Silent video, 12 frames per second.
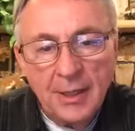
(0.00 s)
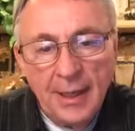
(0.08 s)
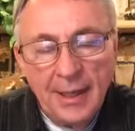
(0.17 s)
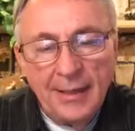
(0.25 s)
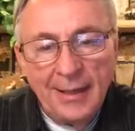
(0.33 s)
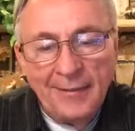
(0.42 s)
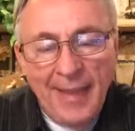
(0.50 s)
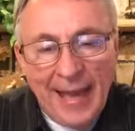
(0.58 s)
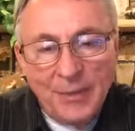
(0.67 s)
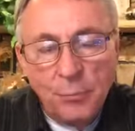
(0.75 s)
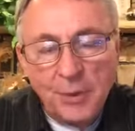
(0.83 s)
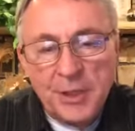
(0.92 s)
And, and
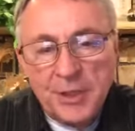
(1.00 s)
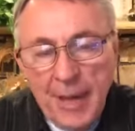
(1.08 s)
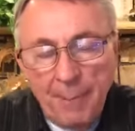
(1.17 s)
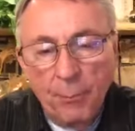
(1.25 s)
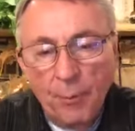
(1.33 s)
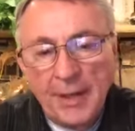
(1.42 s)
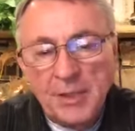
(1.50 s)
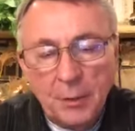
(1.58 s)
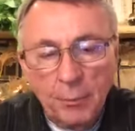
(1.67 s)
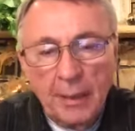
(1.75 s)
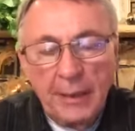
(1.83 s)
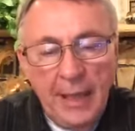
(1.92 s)
that's what separates the
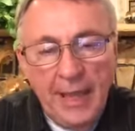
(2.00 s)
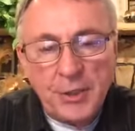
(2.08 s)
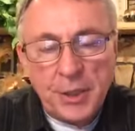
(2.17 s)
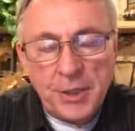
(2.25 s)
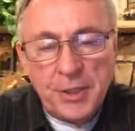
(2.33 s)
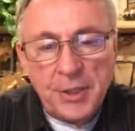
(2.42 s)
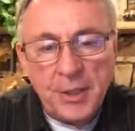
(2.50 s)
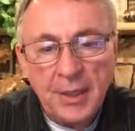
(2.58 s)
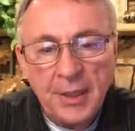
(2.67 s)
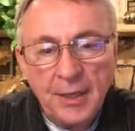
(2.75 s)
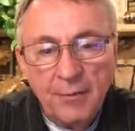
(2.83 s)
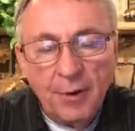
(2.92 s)
religious
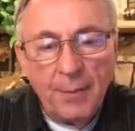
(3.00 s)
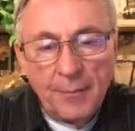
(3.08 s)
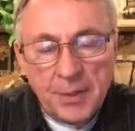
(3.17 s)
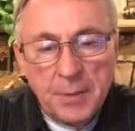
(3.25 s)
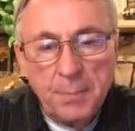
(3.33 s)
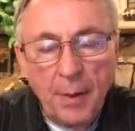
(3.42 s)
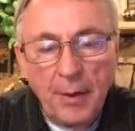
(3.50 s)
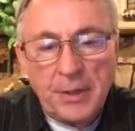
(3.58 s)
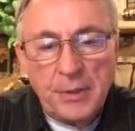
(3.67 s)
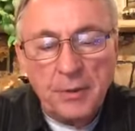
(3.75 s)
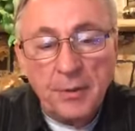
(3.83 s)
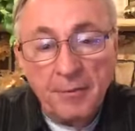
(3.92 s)
from the
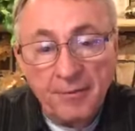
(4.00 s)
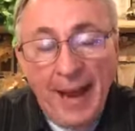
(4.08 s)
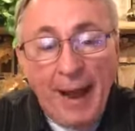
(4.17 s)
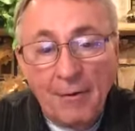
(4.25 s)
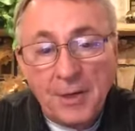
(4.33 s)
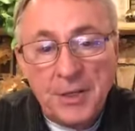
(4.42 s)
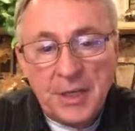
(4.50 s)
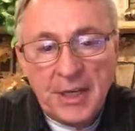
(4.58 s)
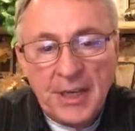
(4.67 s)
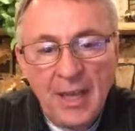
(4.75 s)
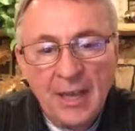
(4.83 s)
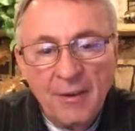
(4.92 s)
spiritual, the
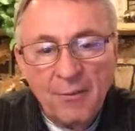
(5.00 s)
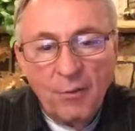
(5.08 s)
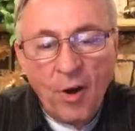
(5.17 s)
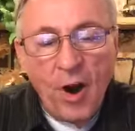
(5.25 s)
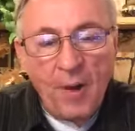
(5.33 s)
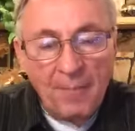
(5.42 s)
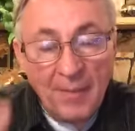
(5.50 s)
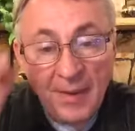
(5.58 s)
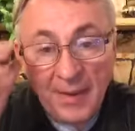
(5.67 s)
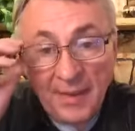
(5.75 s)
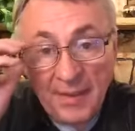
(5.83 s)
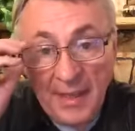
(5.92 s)
Pharisee from
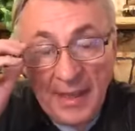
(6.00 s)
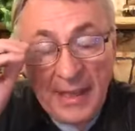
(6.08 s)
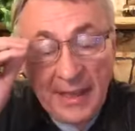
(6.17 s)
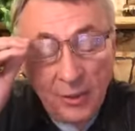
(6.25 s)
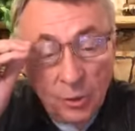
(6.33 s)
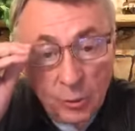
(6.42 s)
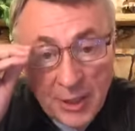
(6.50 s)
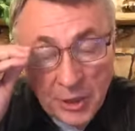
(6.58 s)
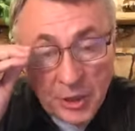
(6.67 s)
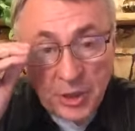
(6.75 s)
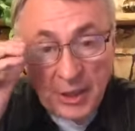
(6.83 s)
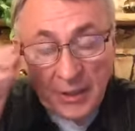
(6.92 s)
the
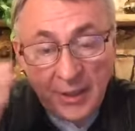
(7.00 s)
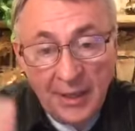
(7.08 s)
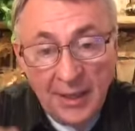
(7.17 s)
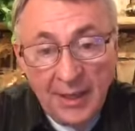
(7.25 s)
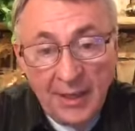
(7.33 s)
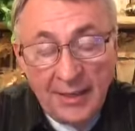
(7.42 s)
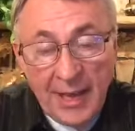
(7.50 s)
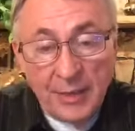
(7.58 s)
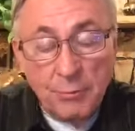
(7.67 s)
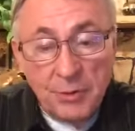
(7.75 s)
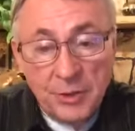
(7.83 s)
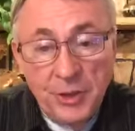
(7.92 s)
Christian. And
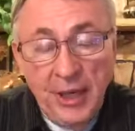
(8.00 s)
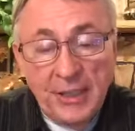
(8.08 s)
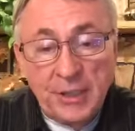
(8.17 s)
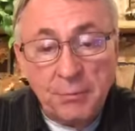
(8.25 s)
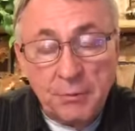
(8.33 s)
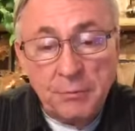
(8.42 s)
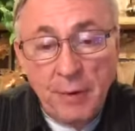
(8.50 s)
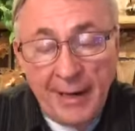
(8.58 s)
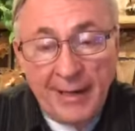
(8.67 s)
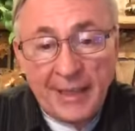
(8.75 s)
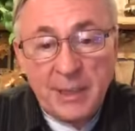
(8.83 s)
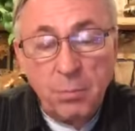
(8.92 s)
that's what Jesus was trying
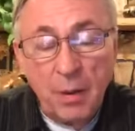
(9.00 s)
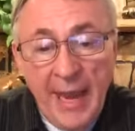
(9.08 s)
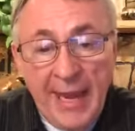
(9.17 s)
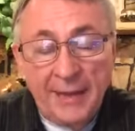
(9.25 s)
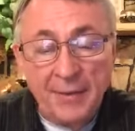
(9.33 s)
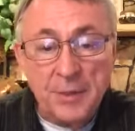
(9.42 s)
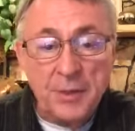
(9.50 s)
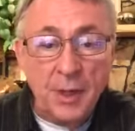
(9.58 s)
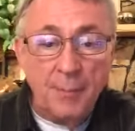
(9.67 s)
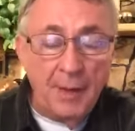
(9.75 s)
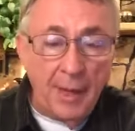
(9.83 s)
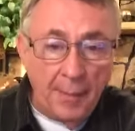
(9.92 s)
to explain in the
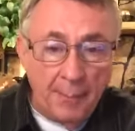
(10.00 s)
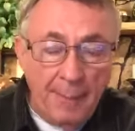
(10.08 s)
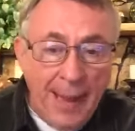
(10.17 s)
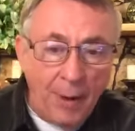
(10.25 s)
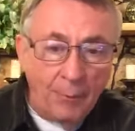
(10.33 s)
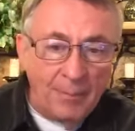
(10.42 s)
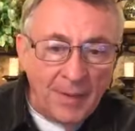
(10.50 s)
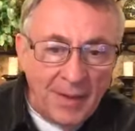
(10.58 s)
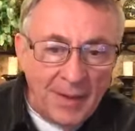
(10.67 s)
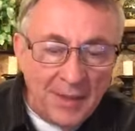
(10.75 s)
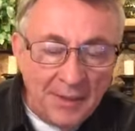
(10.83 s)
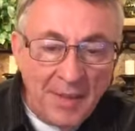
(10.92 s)
Sermon on the Mount
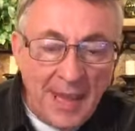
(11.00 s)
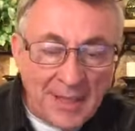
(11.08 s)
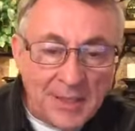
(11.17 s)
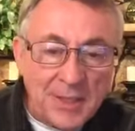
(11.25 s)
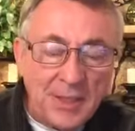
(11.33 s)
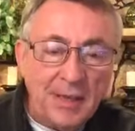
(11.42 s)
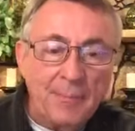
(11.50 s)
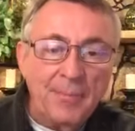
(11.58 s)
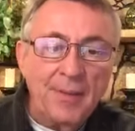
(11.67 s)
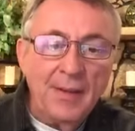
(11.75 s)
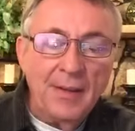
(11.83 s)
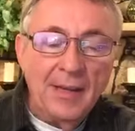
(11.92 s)
that, uh,
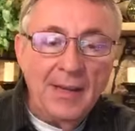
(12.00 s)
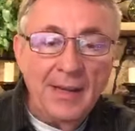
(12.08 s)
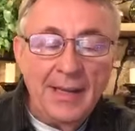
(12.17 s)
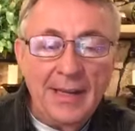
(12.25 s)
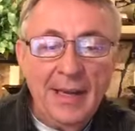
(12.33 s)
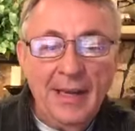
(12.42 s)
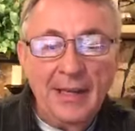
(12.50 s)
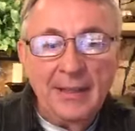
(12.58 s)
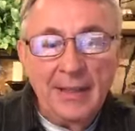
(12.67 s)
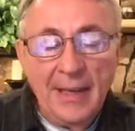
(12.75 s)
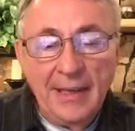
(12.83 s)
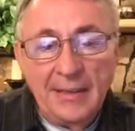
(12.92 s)
uh, and
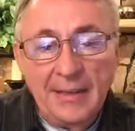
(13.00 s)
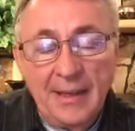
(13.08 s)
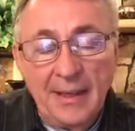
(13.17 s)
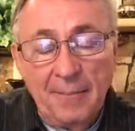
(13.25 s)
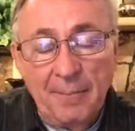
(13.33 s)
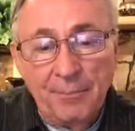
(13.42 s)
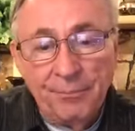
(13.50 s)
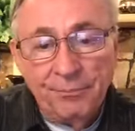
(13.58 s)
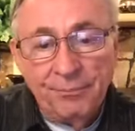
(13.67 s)
in, in um,